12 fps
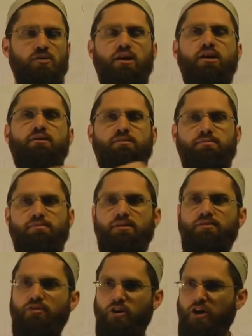Okay.
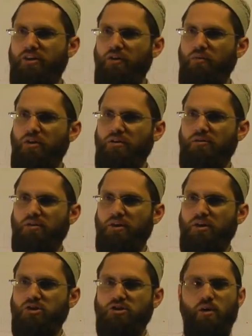You heard that one?
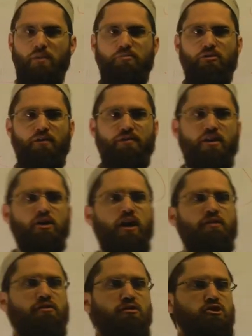So a prophet,
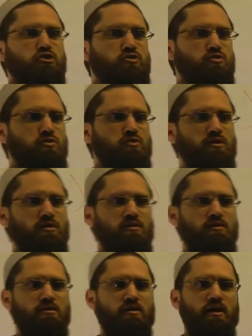a Rasul
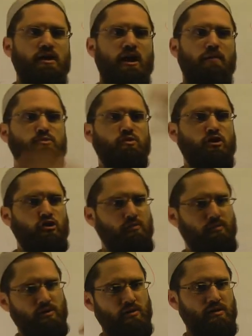comes with a new
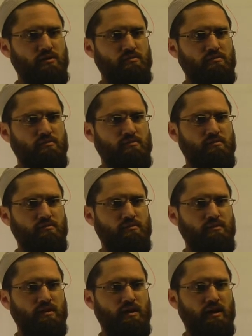book,
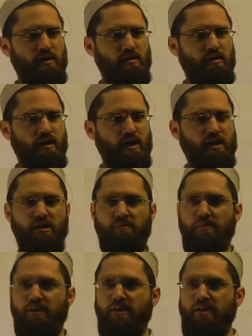yeah, and a
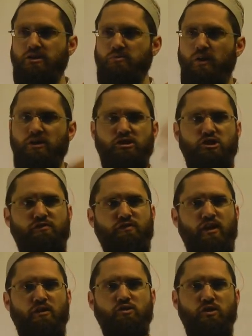Nabi is one that just
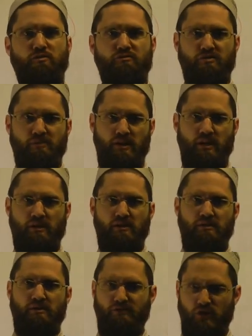follows on from another.
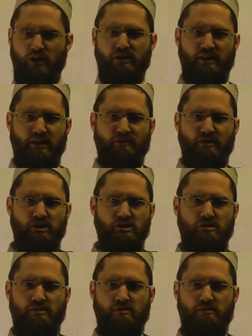Have you heard that
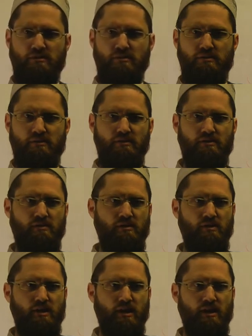definition?
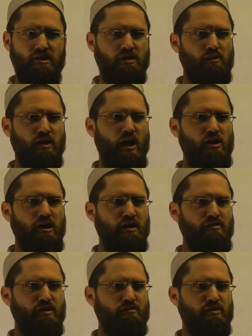Okay. Has anyone heard any
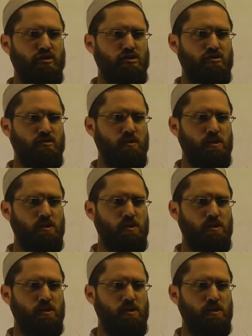other definition?